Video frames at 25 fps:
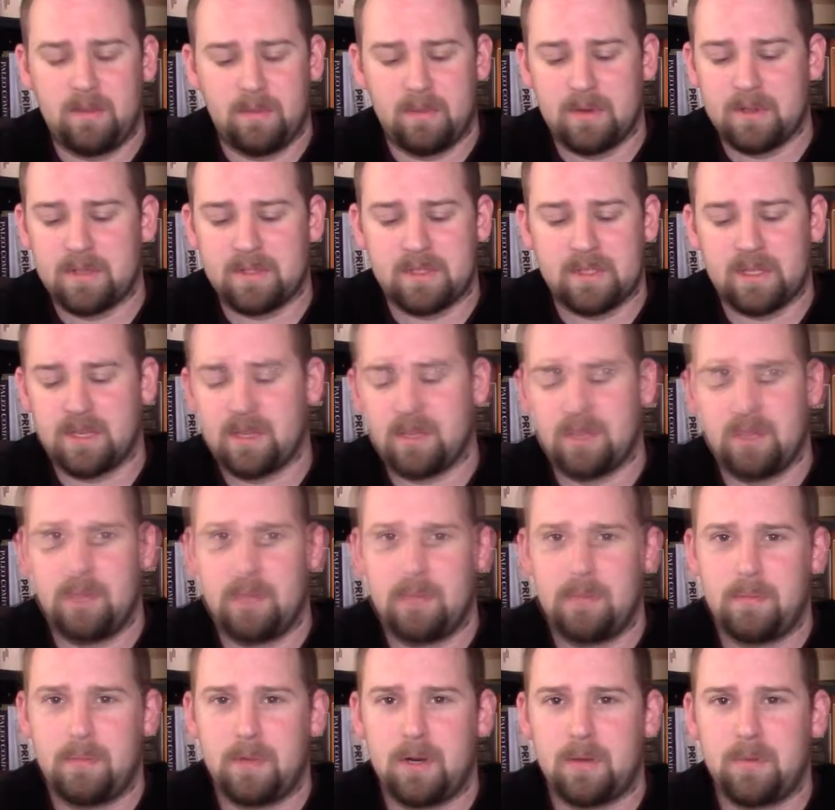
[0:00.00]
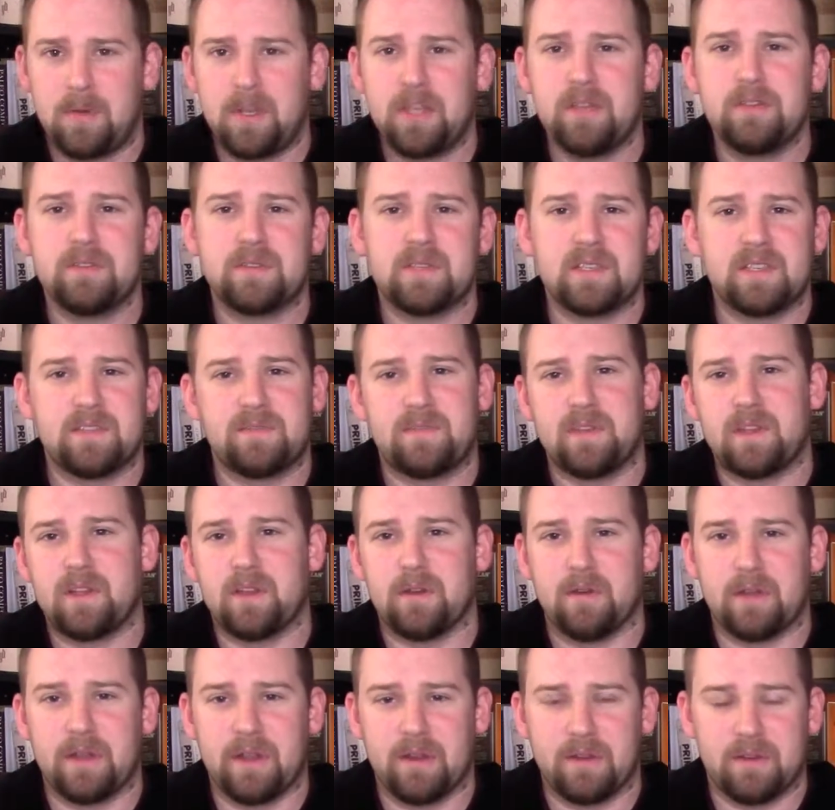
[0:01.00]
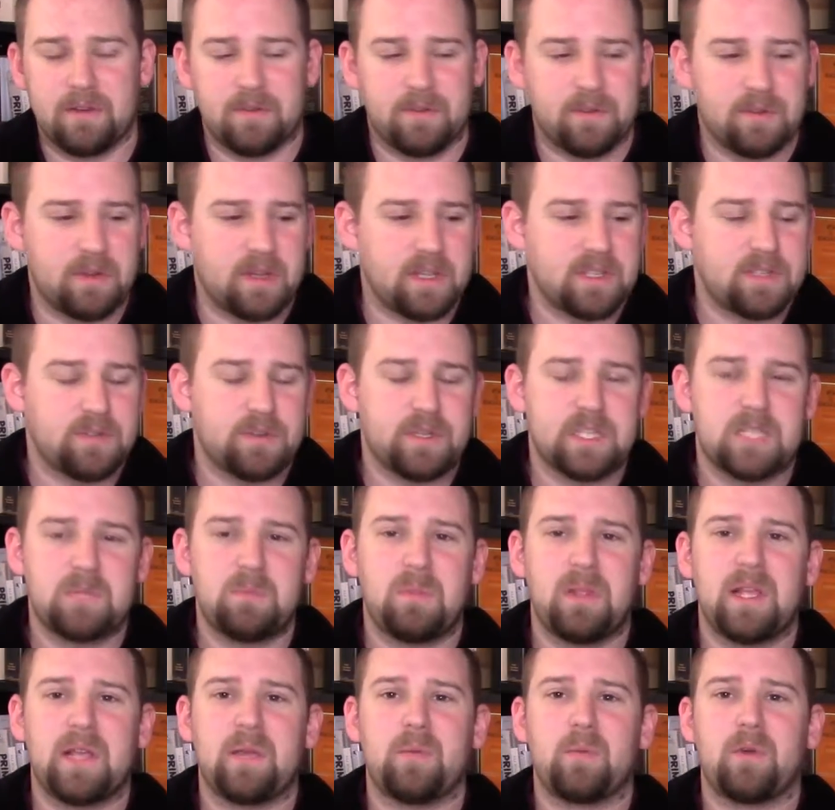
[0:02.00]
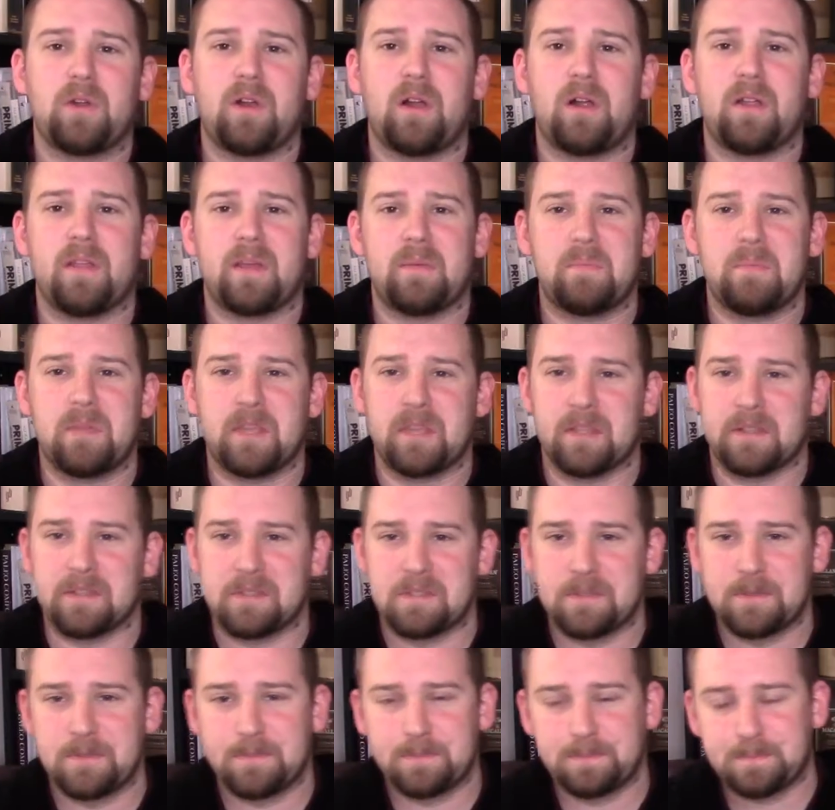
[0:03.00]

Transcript: But uh, but I'm going to use this video here to uh, to explain what all that means.